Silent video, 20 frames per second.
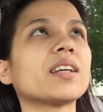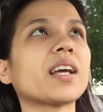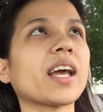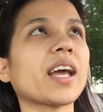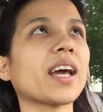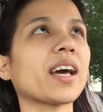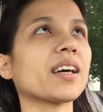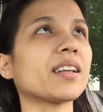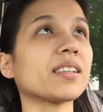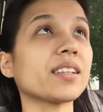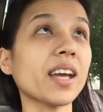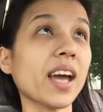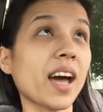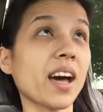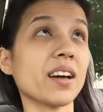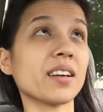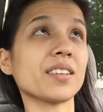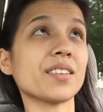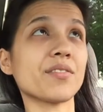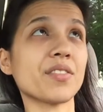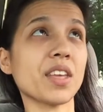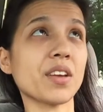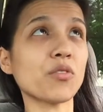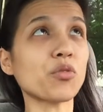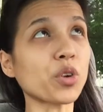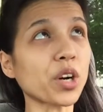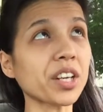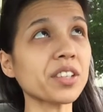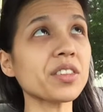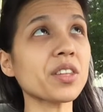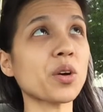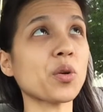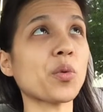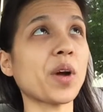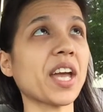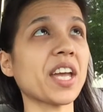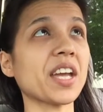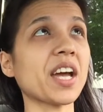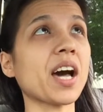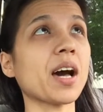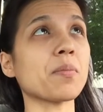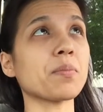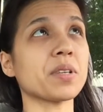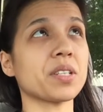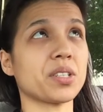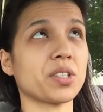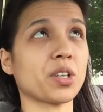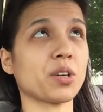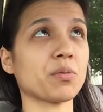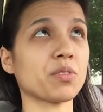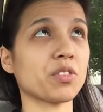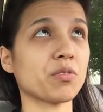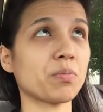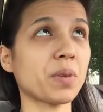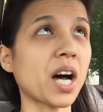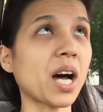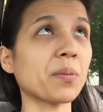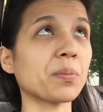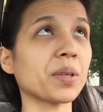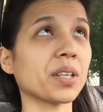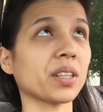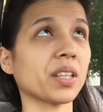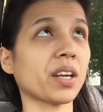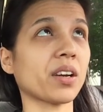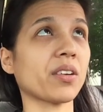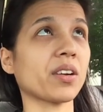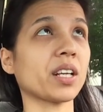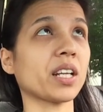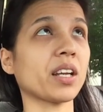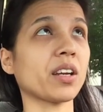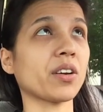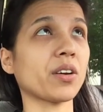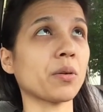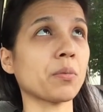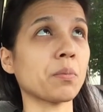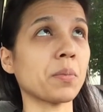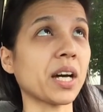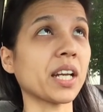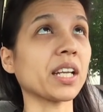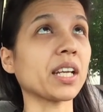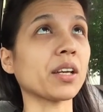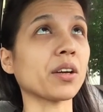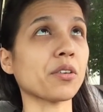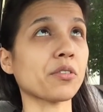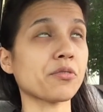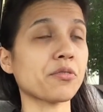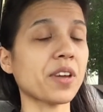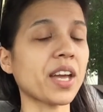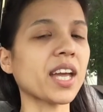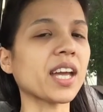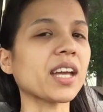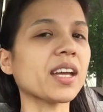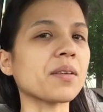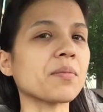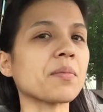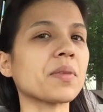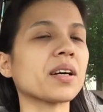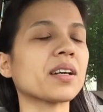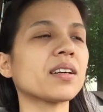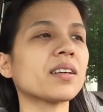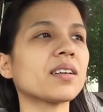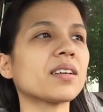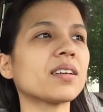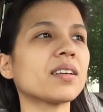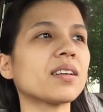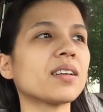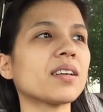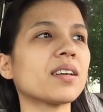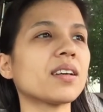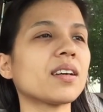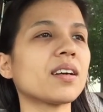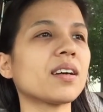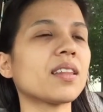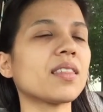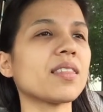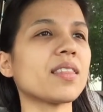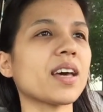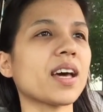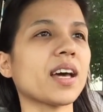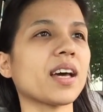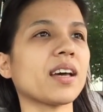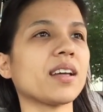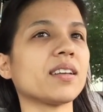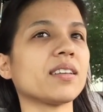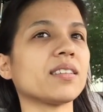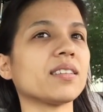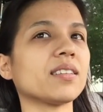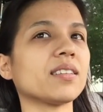And yeah, if they've worked their way up in terms of popularity or money or fame, then,